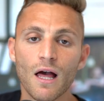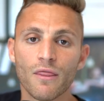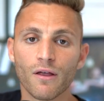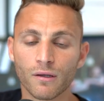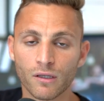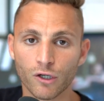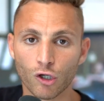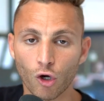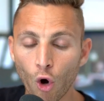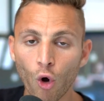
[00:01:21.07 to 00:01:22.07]
The
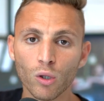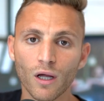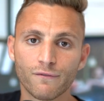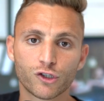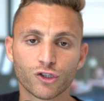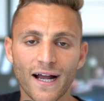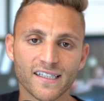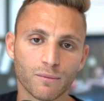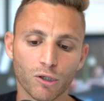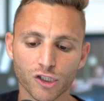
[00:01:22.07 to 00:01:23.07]
goal of trying
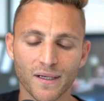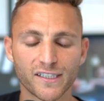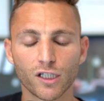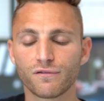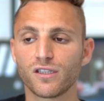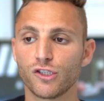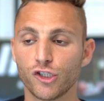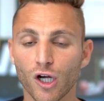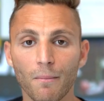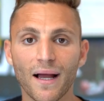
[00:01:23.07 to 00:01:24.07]
to push myself to
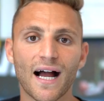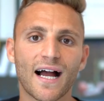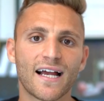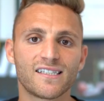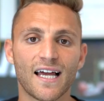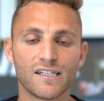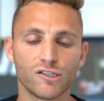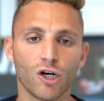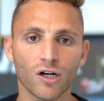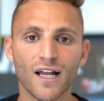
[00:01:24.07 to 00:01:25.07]
jump my highs and
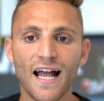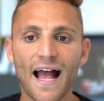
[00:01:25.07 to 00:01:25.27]
dunk